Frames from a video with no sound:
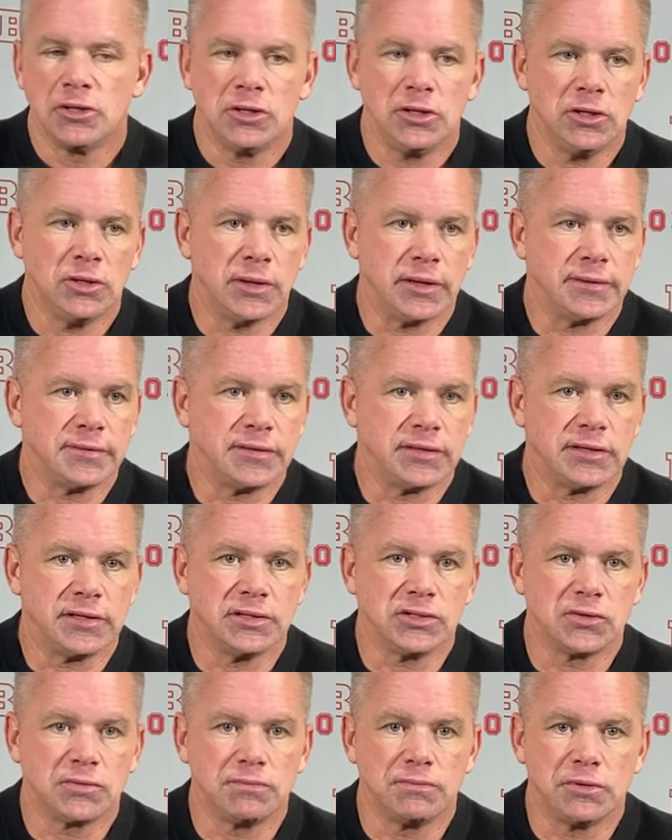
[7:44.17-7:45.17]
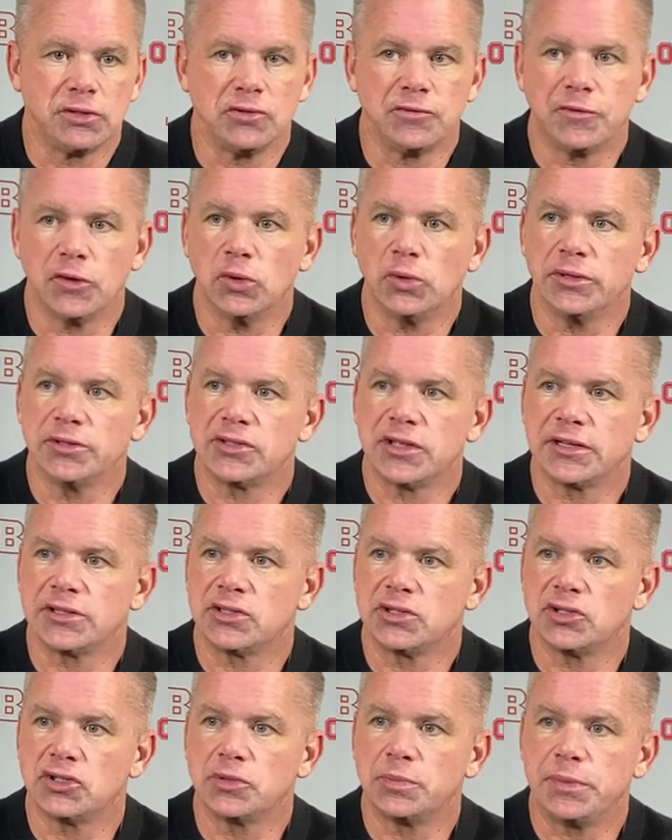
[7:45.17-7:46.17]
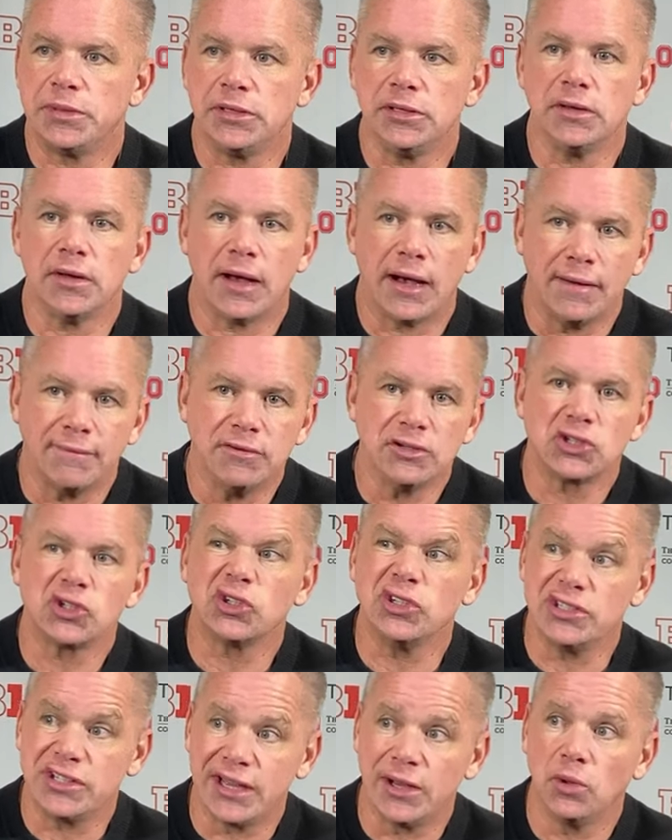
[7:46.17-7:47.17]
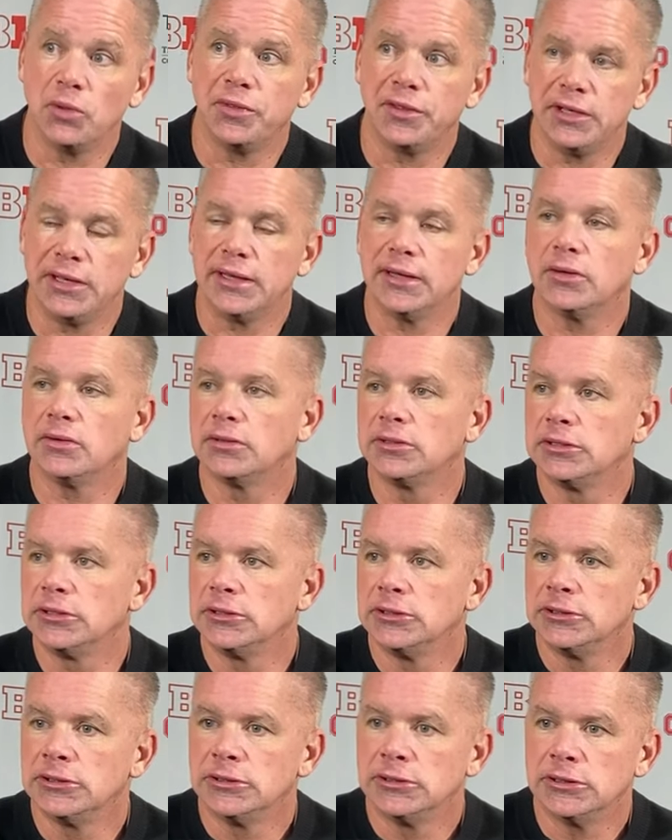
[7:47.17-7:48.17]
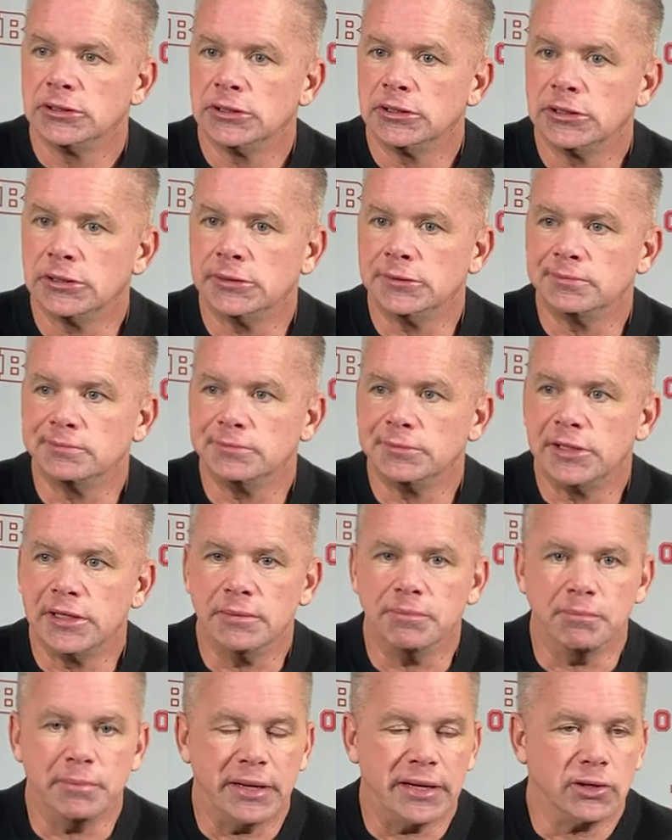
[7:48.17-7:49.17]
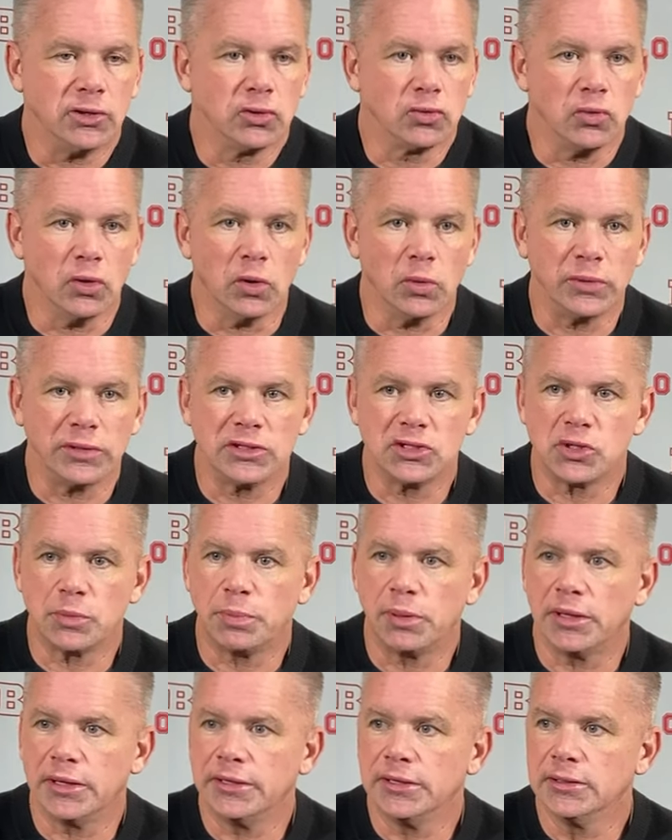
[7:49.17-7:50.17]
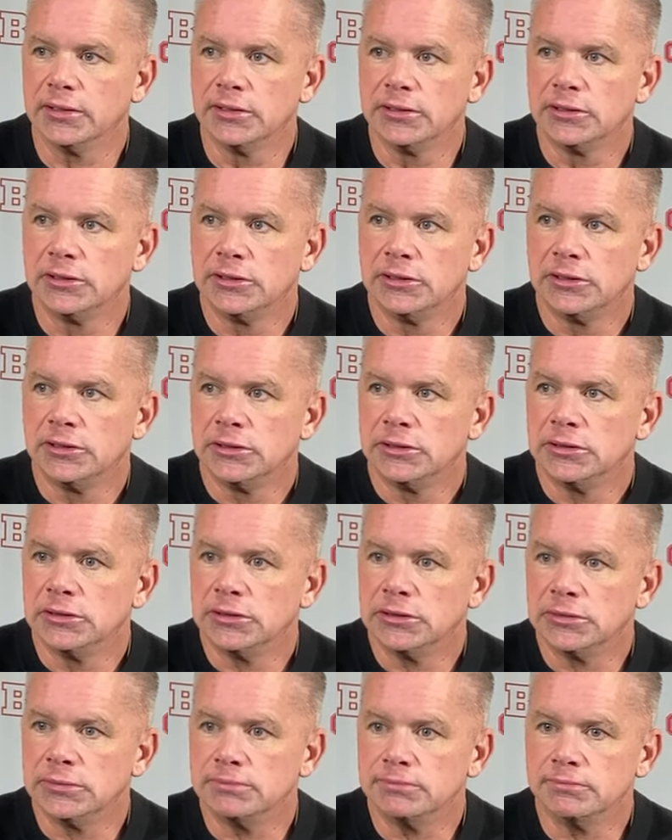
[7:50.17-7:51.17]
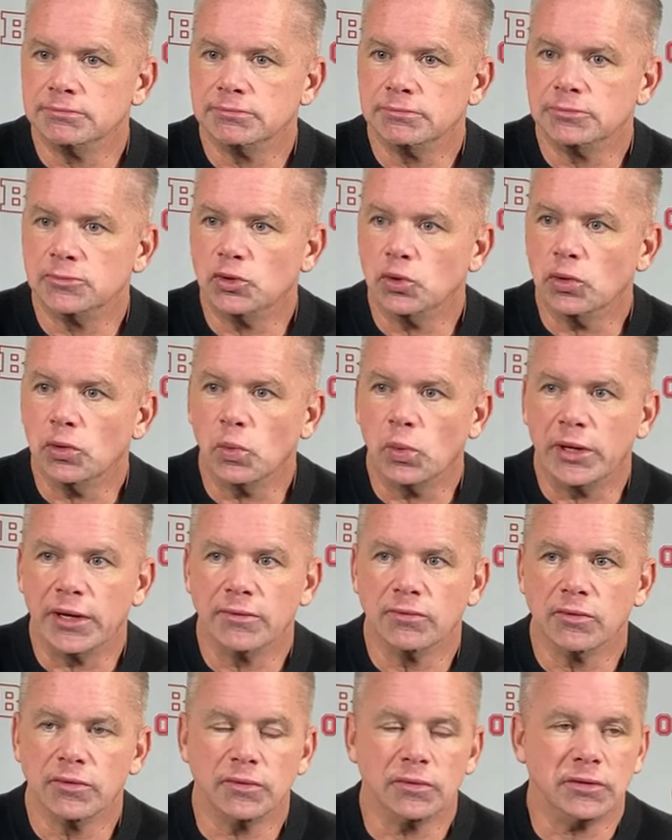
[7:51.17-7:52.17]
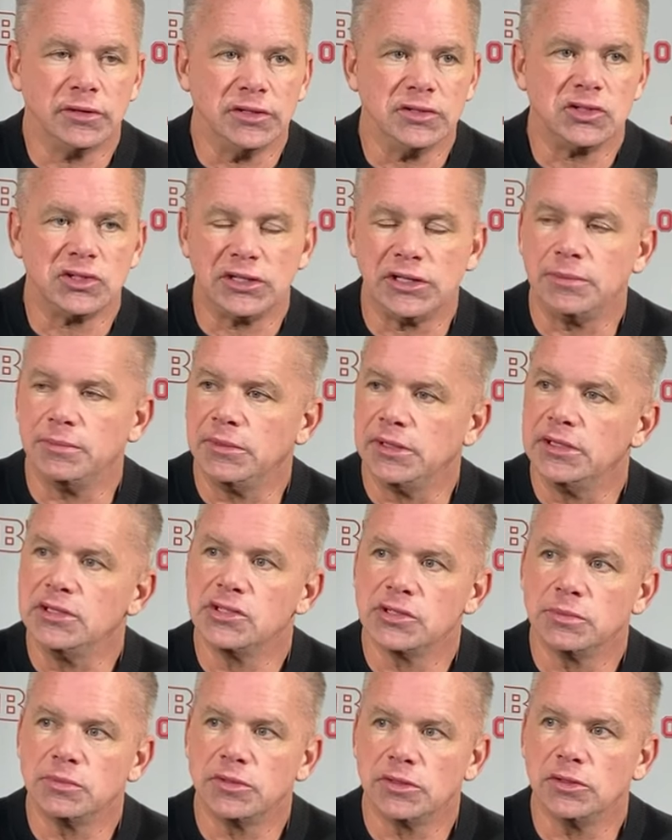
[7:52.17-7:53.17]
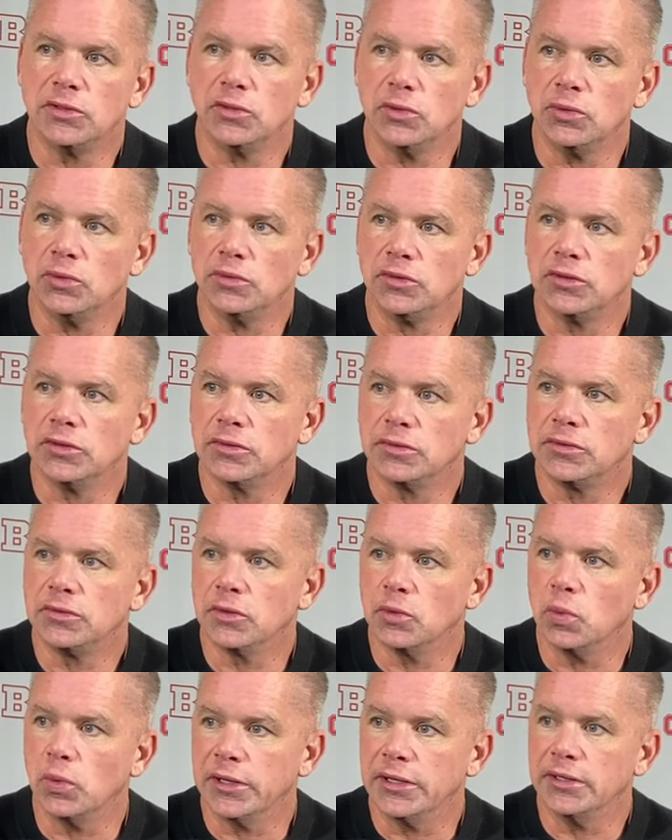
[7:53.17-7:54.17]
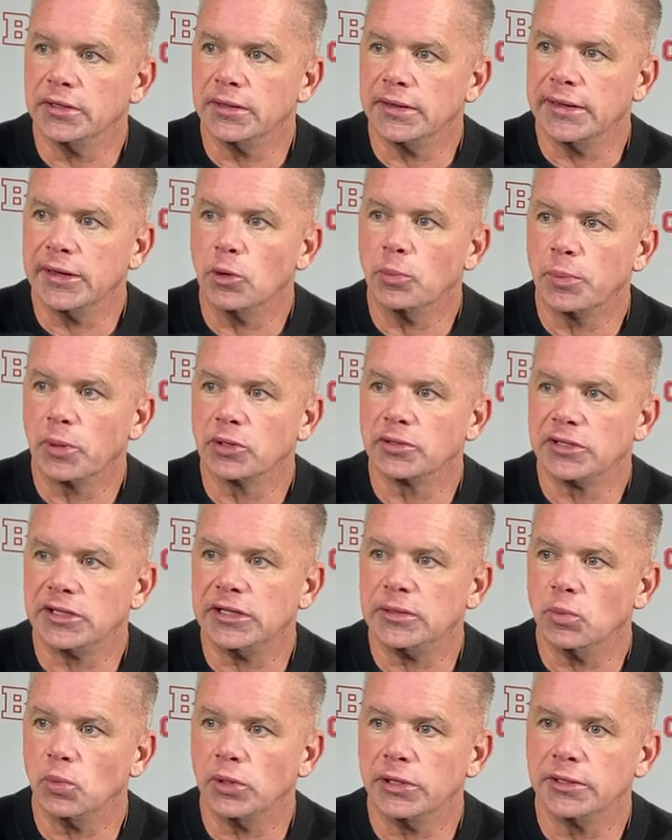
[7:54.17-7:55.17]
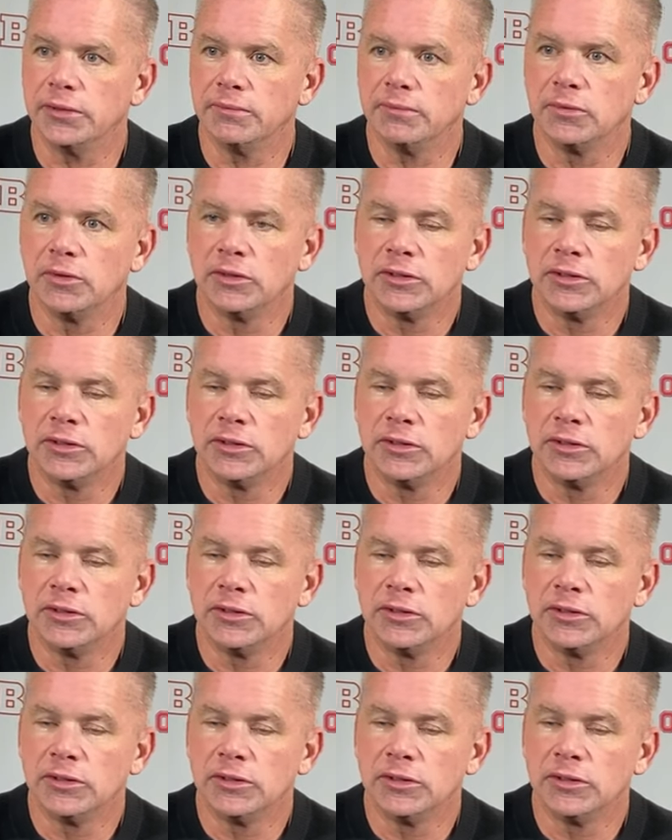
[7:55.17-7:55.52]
you know, I think his focus has to just be, obviously he's healthy now, getting better, growing as a player, doing whatever his team needs him to do to win and help our team win.